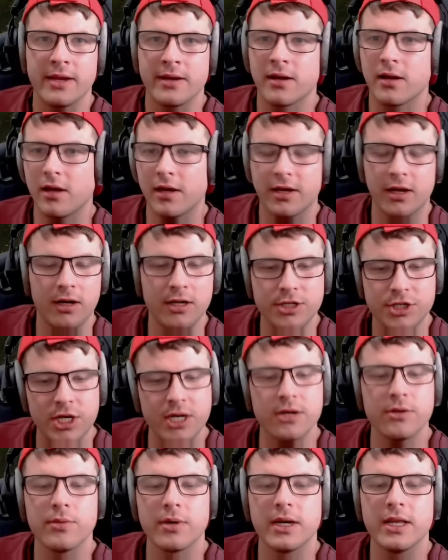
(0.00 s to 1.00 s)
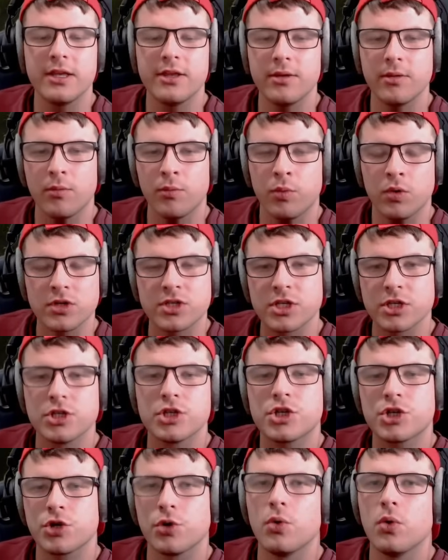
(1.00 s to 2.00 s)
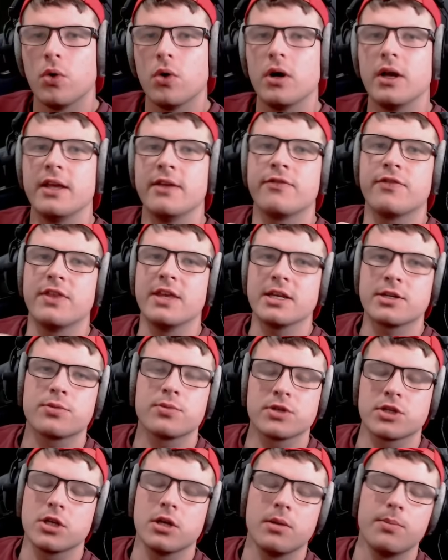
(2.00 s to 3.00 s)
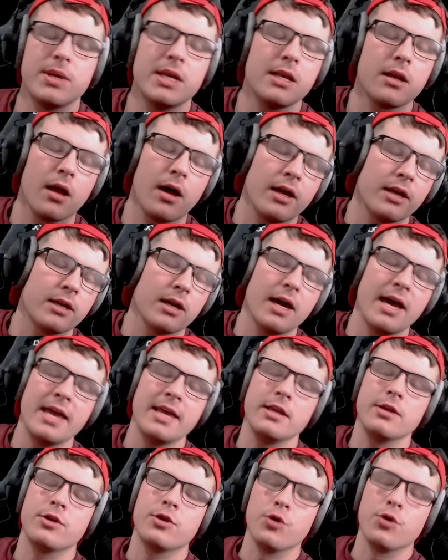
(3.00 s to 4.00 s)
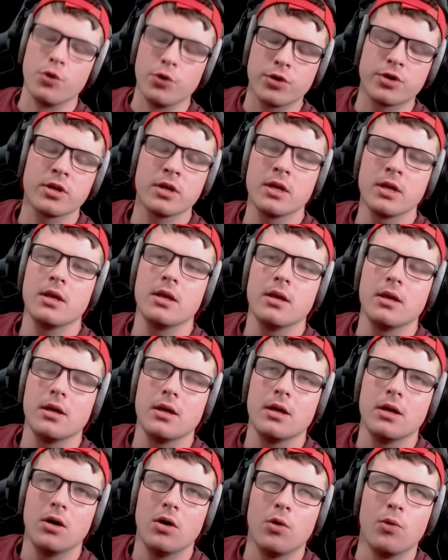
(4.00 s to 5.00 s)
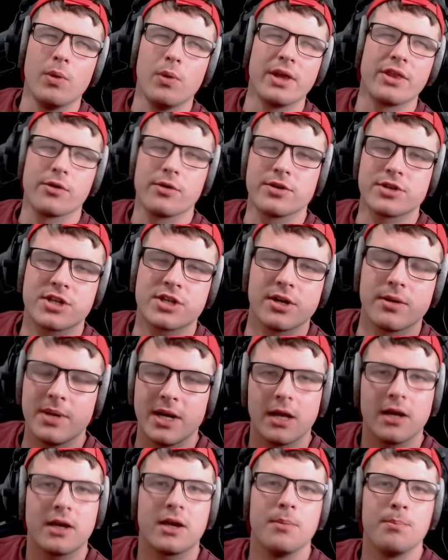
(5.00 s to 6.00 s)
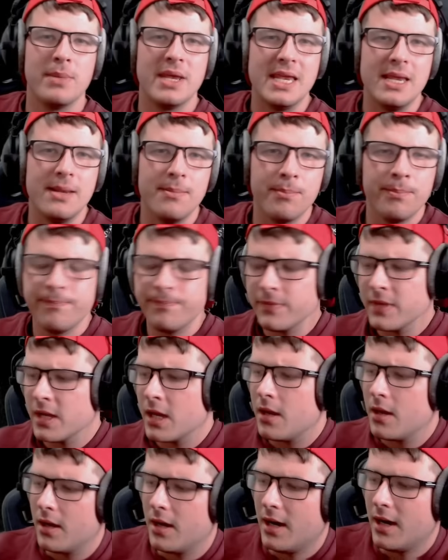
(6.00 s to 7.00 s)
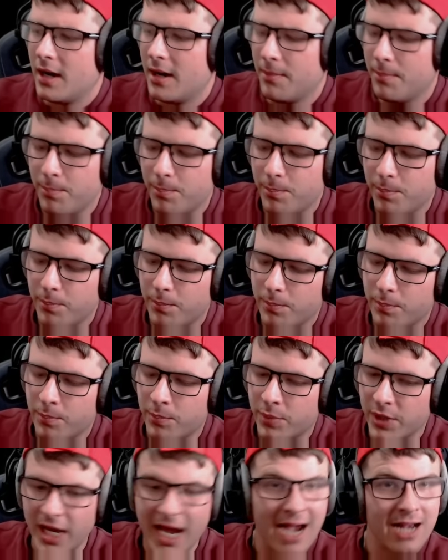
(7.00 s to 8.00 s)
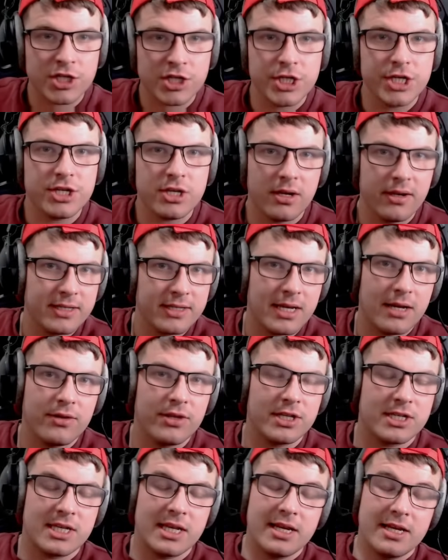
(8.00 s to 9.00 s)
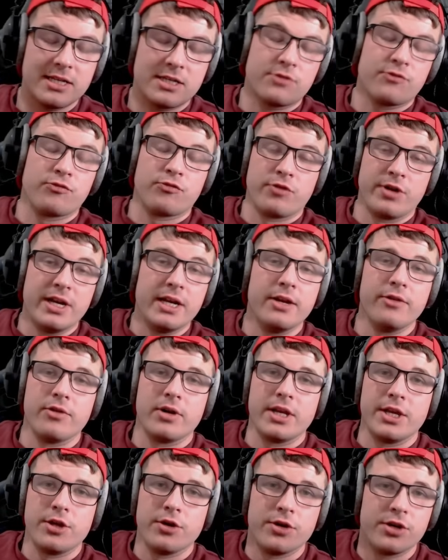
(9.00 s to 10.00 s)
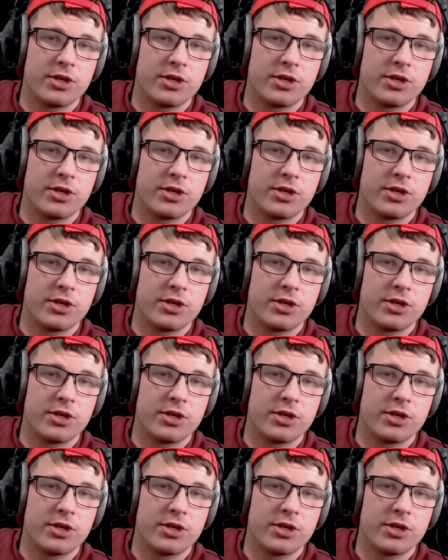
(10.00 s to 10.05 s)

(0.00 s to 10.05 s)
Like, I genuinely wasn't sure if this was going to be like a good, or whether it was going to be like a meme. But it actually turns out this thing is really good.